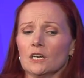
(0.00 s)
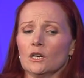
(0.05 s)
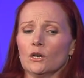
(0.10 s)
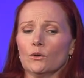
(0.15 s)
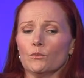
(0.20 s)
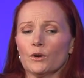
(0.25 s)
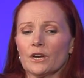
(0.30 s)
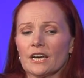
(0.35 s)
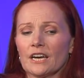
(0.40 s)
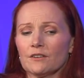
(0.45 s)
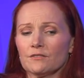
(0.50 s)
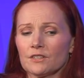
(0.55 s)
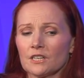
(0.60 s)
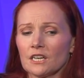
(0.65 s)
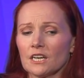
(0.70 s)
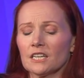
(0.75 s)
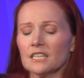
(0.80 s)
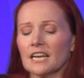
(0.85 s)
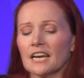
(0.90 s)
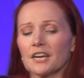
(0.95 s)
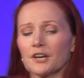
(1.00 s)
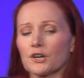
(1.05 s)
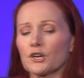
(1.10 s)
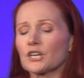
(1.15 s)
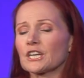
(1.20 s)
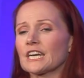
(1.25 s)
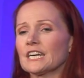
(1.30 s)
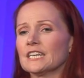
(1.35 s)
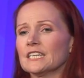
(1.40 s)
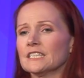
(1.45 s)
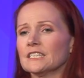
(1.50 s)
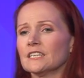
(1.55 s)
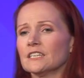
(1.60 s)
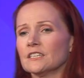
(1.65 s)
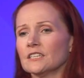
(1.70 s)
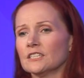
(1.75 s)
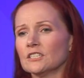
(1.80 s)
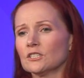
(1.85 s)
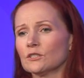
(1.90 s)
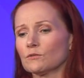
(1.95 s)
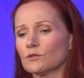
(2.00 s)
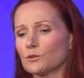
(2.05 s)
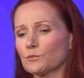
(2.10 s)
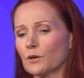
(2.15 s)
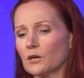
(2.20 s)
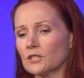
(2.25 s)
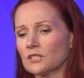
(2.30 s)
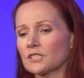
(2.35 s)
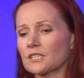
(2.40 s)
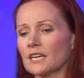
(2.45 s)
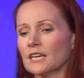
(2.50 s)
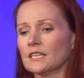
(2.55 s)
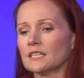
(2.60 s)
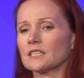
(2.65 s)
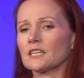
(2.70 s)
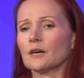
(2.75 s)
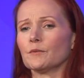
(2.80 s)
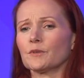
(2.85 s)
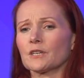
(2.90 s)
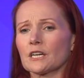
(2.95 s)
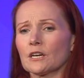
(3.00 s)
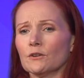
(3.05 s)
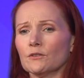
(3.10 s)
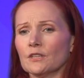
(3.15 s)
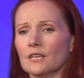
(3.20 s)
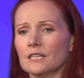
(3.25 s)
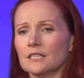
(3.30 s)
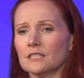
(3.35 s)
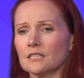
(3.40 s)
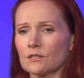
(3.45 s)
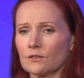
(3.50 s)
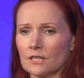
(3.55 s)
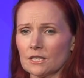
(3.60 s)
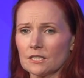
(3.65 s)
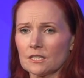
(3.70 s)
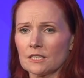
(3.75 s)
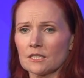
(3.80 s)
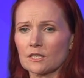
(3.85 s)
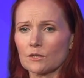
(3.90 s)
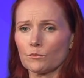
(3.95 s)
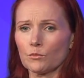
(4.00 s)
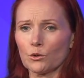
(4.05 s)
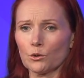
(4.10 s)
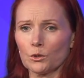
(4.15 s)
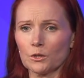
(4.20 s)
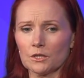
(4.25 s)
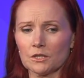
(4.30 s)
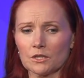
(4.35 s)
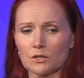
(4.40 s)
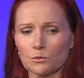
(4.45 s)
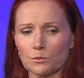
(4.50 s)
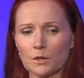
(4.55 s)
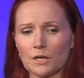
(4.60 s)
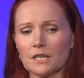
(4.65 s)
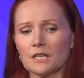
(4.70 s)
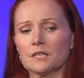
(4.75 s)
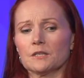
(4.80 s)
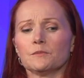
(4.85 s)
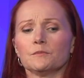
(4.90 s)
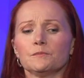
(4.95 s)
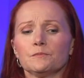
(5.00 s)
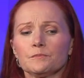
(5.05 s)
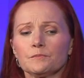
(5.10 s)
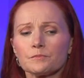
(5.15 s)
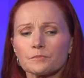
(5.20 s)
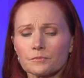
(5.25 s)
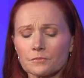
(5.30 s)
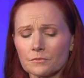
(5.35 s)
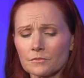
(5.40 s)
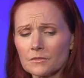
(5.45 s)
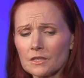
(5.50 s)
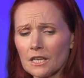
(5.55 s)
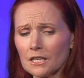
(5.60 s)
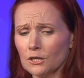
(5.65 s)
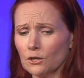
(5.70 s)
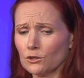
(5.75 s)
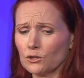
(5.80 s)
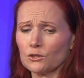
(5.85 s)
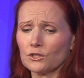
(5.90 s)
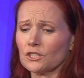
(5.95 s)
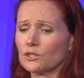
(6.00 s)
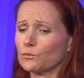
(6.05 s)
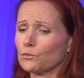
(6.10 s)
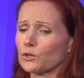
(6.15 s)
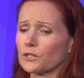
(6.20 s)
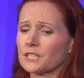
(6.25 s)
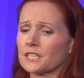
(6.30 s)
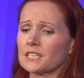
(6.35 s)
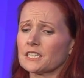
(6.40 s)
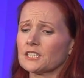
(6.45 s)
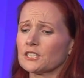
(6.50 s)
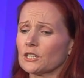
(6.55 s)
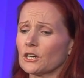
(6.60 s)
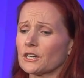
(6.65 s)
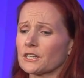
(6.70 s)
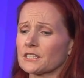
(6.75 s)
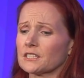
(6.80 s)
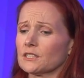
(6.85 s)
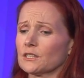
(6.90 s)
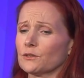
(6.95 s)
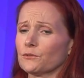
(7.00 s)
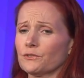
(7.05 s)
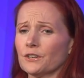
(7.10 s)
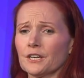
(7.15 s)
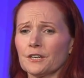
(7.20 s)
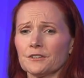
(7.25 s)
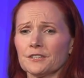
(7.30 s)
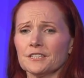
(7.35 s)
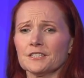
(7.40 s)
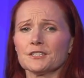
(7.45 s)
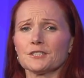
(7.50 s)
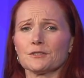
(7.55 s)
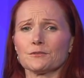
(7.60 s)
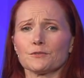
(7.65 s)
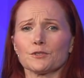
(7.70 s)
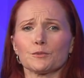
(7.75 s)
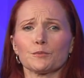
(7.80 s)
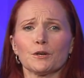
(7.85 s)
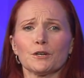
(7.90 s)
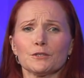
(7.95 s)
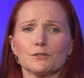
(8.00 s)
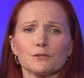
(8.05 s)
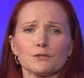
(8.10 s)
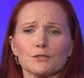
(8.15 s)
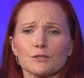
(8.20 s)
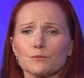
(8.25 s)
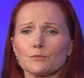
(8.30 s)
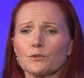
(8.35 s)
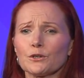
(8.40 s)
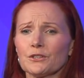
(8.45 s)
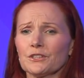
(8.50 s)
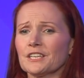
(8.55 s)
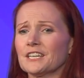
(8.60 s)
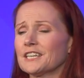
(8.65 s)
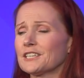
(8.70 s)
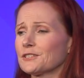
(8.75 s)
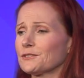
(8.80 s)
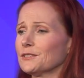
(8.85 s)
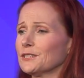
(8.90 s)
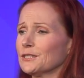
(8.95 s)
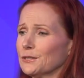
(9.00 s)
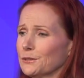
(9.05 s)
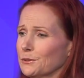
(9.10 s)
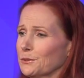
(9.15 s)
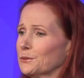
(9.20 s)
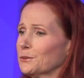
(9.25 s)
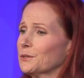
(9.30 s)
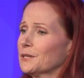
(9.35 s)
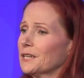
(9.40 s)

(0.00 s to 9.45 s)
We have an IR guide, incident response guide, coming out that integrates these components as well. And also just working and talking to the fire and incident responders and what they actually do.